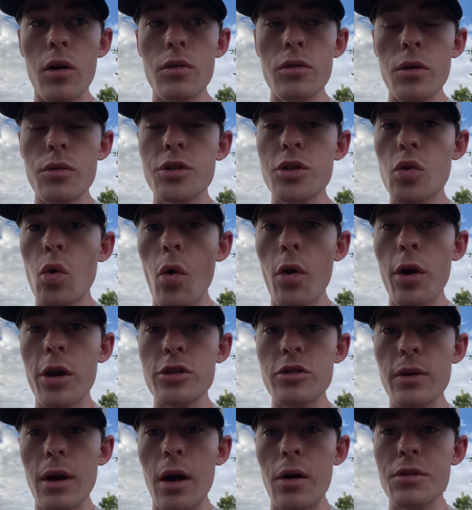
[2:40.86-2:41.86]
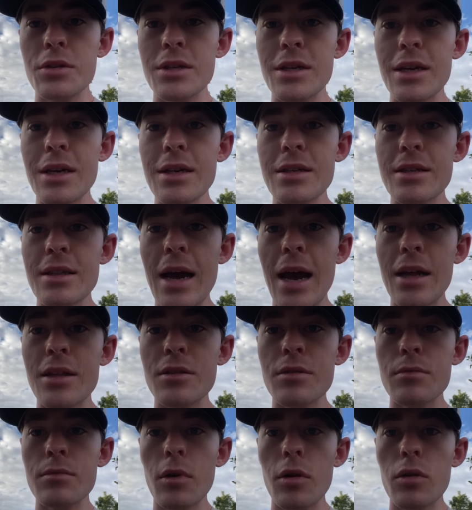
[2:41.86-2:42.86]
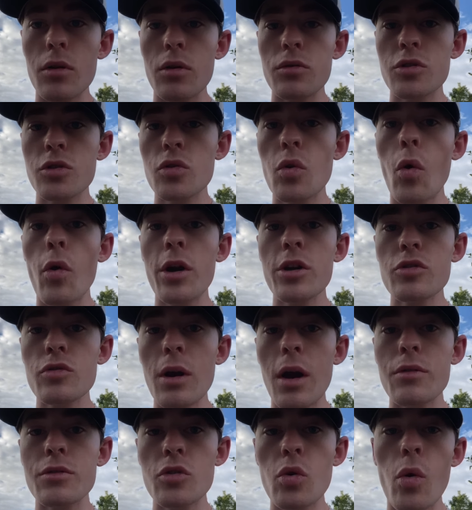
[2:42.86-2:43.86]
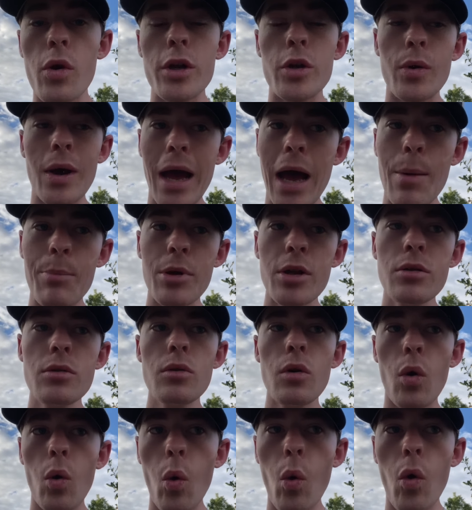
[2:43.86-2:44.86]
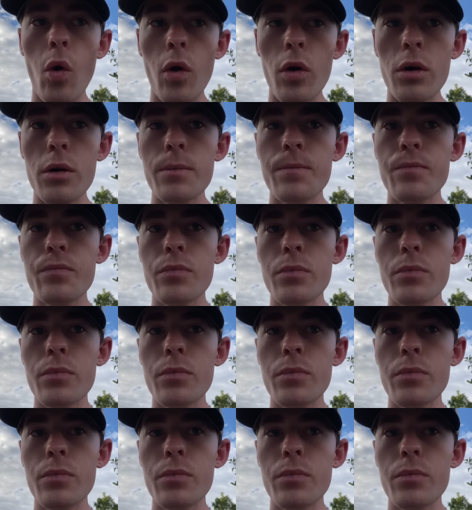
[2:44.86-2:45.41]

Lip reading: Those scoring droughts, is that... are those scoring droughts going to happen, or